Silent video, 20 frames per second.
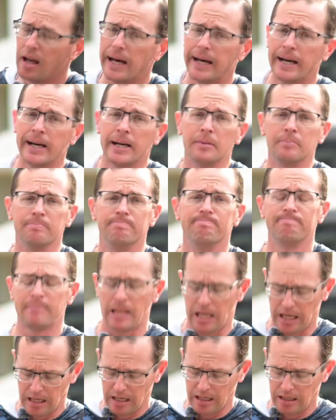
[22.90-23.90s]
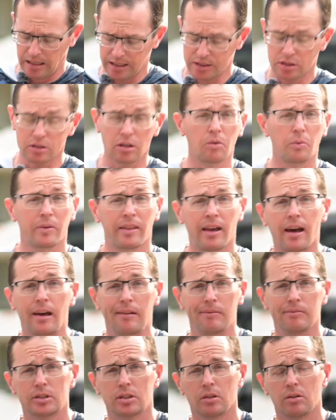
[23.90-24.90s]
Um, let's start with
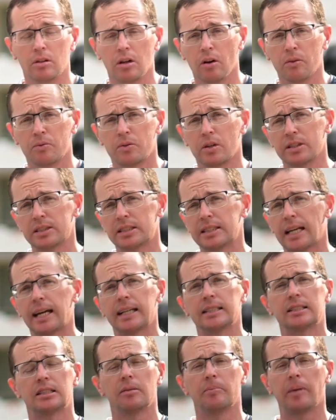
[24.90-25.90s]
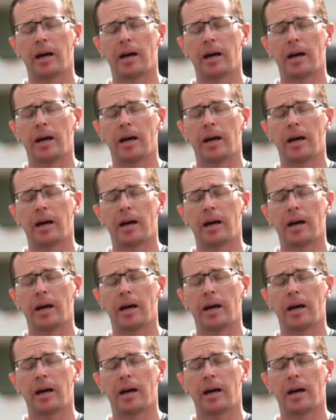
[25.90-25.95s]
that. So the overall size of the